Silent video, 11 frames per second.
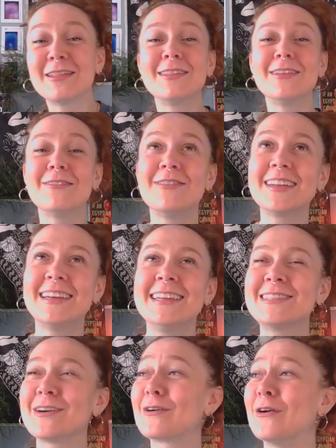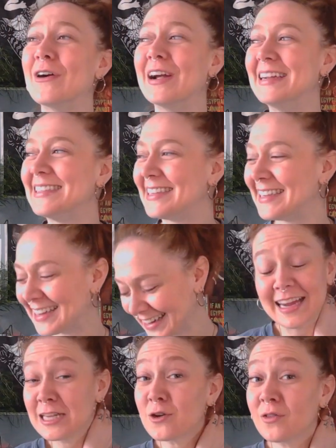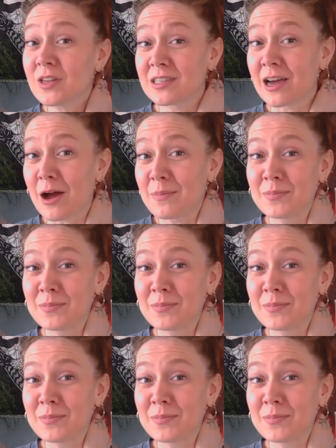The villains are crazy. It's over the top.